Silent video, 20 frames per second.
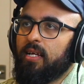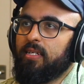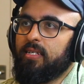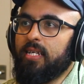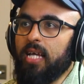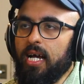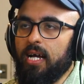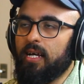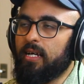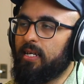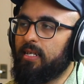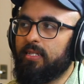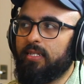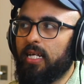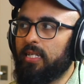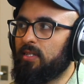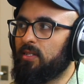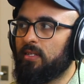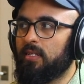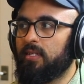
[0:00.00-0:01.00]
Yeah, and
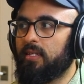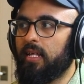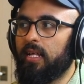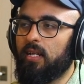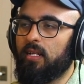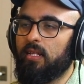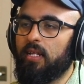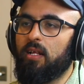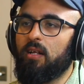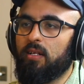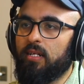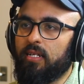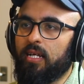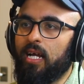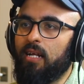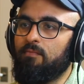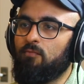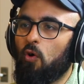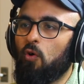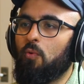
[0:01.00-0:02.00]
that
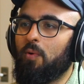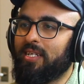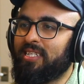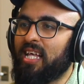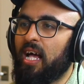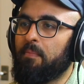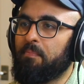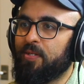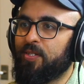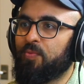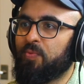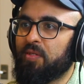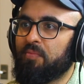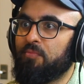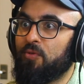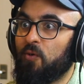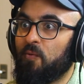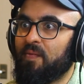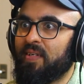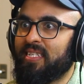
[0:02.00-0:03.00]
kind of always happens with
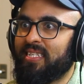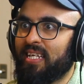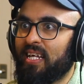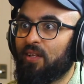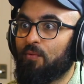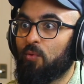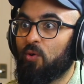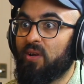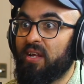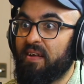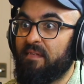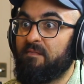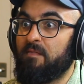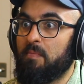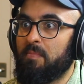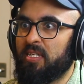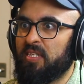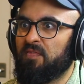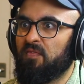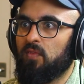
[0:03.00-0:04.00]
movies that were
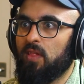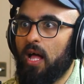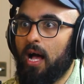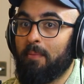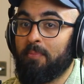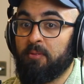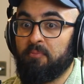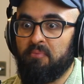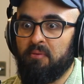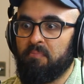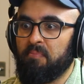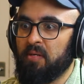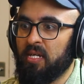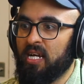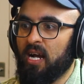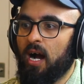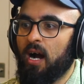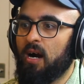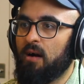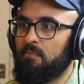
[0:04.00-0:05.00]
infamous flops but
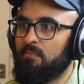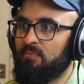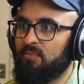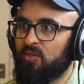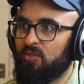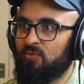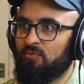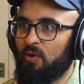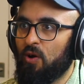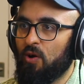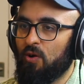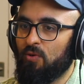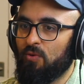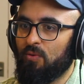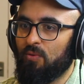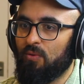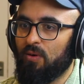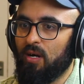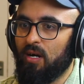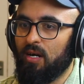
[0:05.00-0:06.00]
become
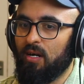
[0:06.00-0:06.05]
so